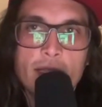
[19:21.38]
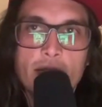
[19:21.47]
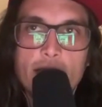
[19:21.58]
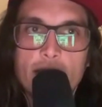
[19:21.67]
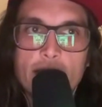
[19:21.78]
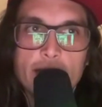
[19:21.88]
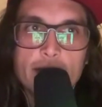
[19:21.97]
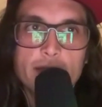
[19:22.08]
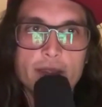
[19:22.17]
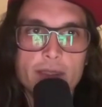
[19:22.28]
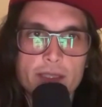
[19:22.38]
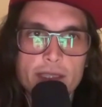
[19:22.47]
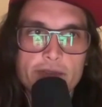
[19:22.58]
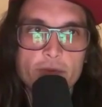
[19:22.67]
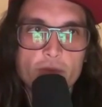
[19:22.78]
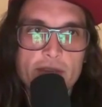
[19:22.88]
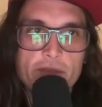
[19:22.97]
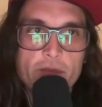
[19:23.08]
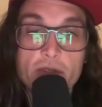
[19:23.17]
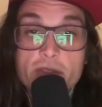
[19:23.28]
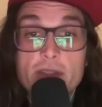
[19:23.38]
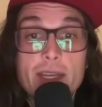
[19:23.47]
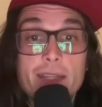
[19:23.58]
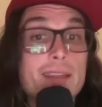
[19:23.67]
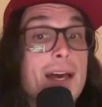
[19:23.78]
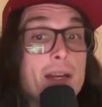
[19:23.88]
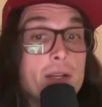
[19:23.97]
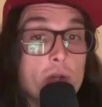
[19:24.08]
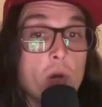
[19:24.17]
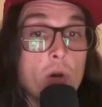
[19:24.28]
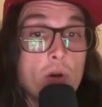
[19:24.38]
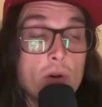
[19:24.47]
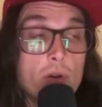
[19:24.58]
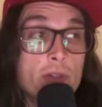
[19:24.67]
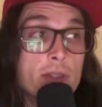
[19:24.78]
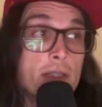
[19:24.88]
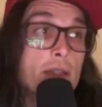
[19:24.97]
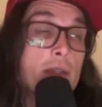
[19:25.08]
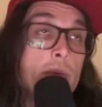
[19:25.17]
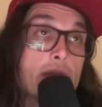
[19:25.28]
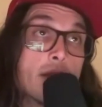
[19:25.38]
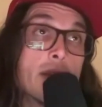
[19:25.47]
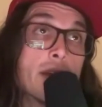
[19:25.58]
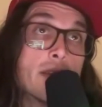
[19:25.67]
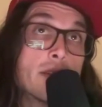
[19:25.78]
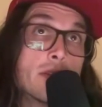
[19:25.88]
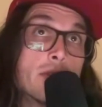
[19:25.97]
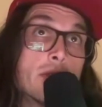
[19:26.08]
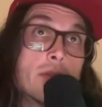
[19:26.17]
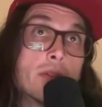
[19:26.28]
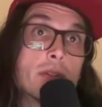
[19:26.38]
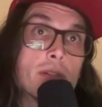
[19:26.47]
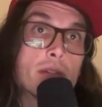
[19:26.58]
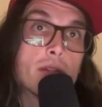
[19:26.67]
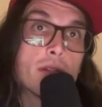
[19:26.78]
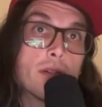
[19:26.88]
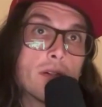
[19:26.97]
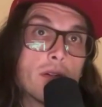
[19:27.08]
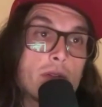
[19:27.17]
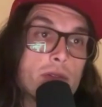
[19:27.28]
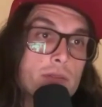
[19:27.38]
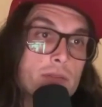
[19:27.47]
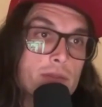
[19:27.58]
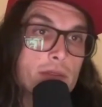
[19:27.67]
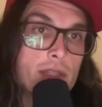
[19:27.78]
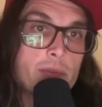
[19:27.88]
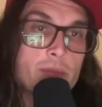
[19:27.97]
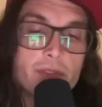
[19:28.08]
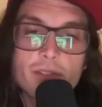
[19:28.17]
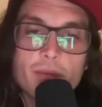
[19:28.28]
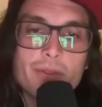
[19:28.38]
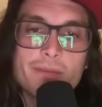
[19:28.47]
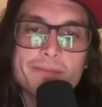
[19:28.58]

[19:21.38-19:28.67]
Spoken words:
And if we forsake that call, we can get into a whole heap of trouble.